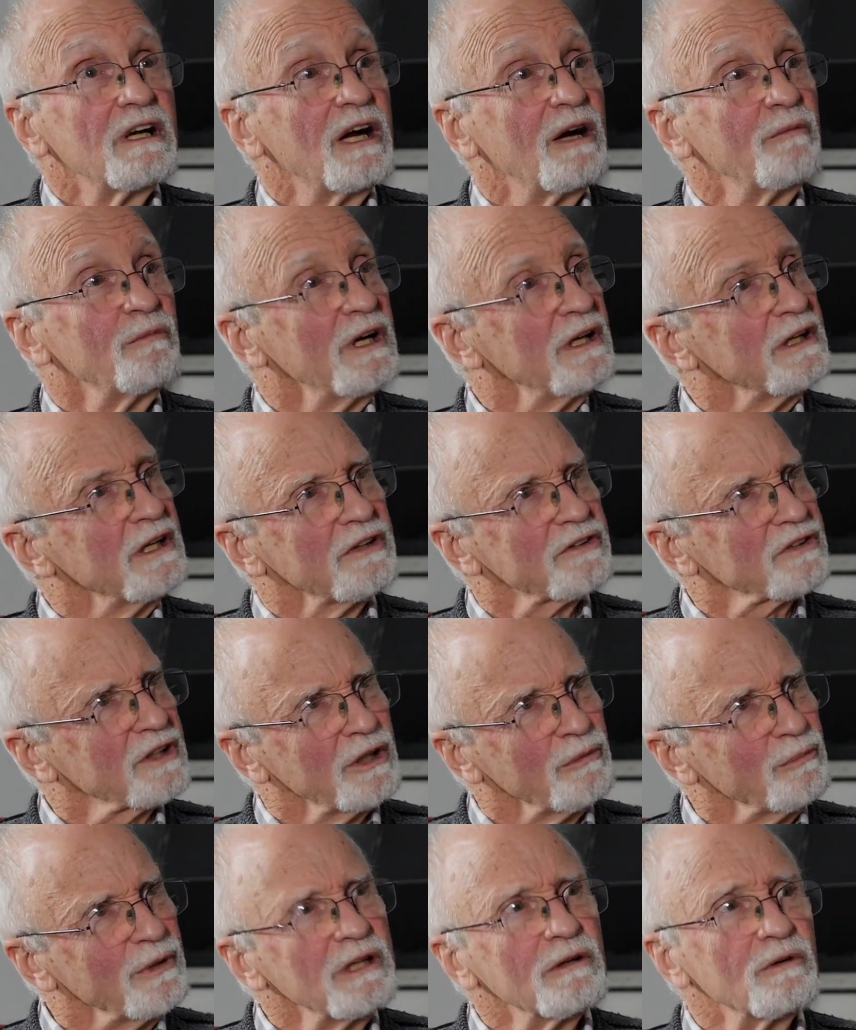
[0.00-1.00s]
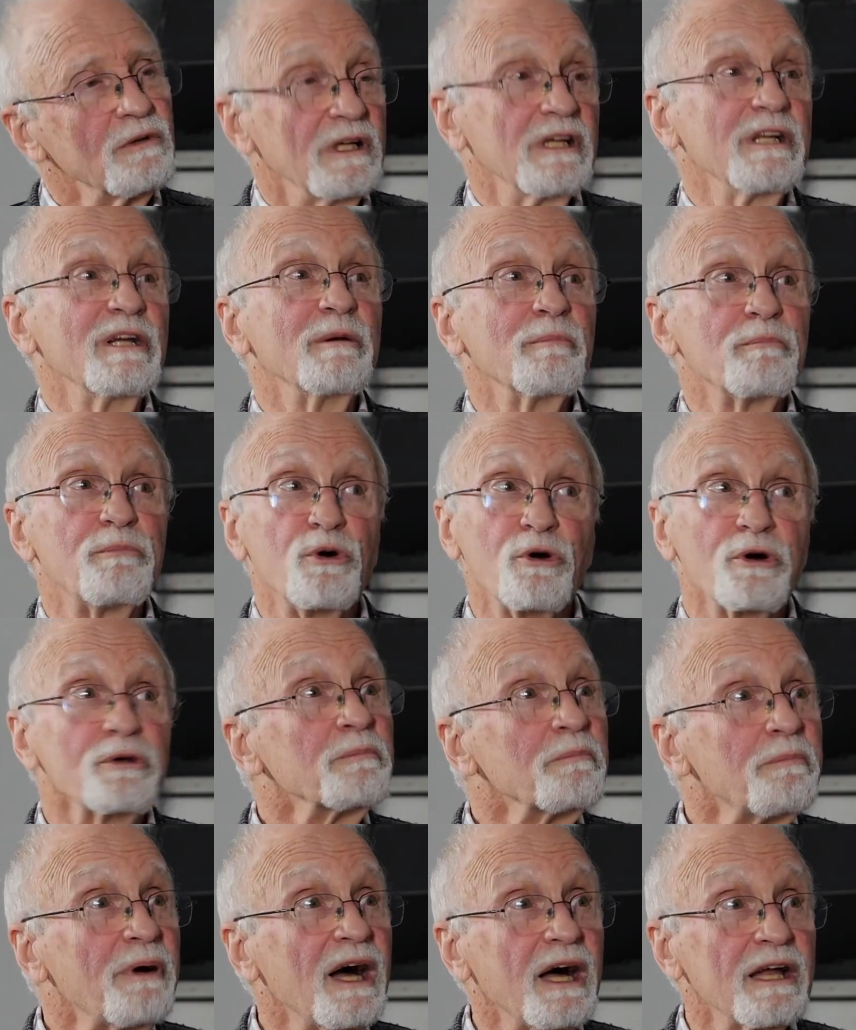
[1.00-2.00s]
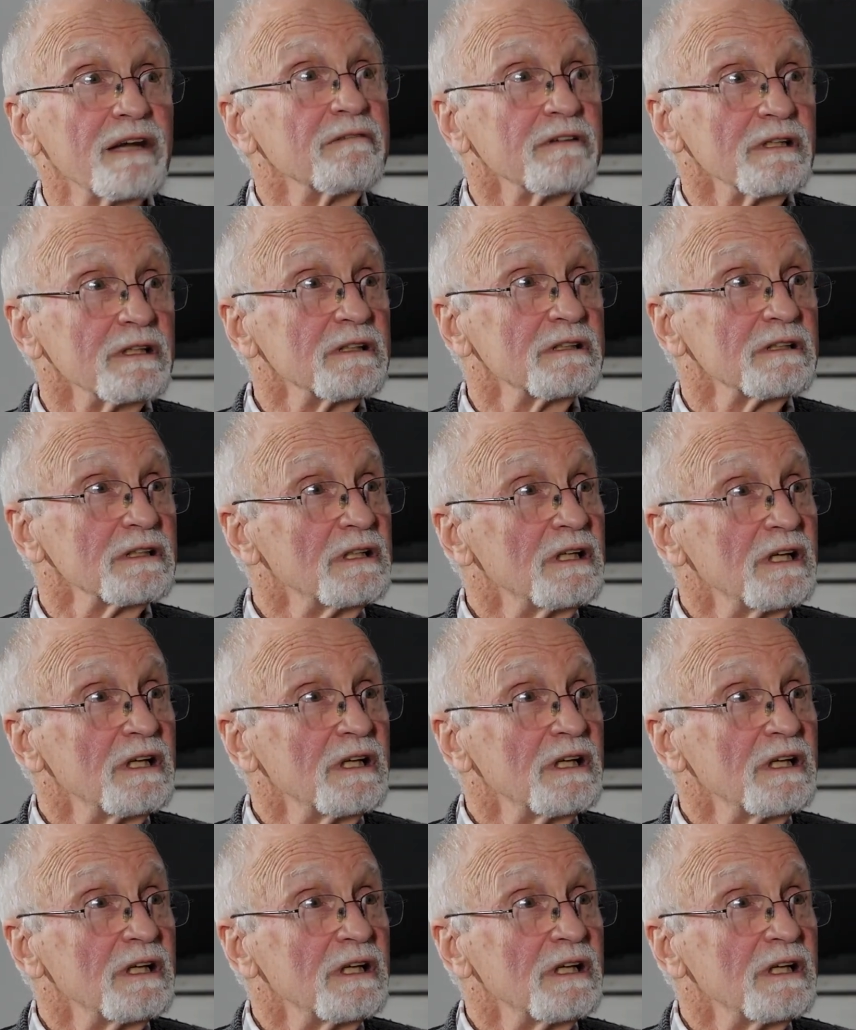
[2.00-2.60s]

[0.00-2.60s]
And it's going to be a really important part of it.